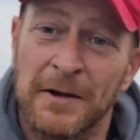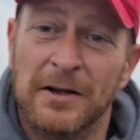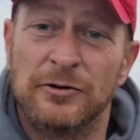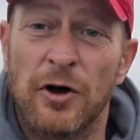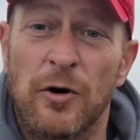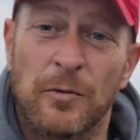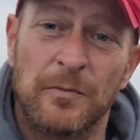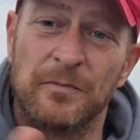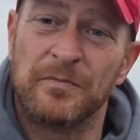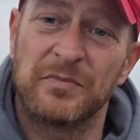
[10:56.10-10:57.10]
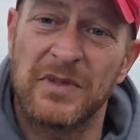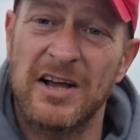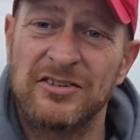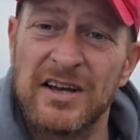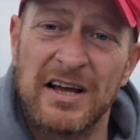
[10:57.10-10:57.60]
So
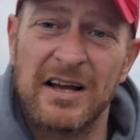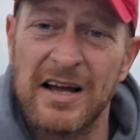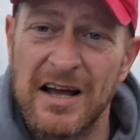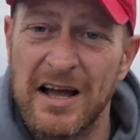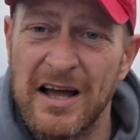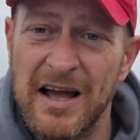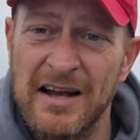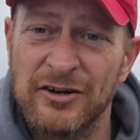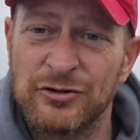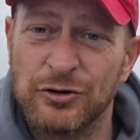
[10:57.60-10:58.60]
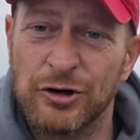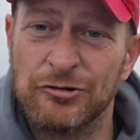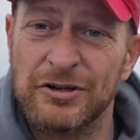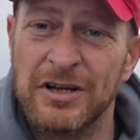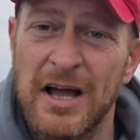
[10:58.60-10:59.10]
that's it, end of
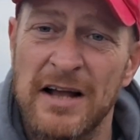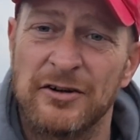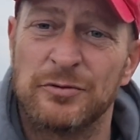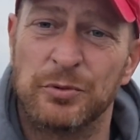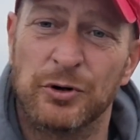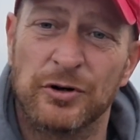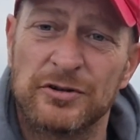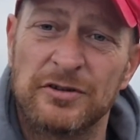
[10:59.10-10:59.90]
story, end of sport.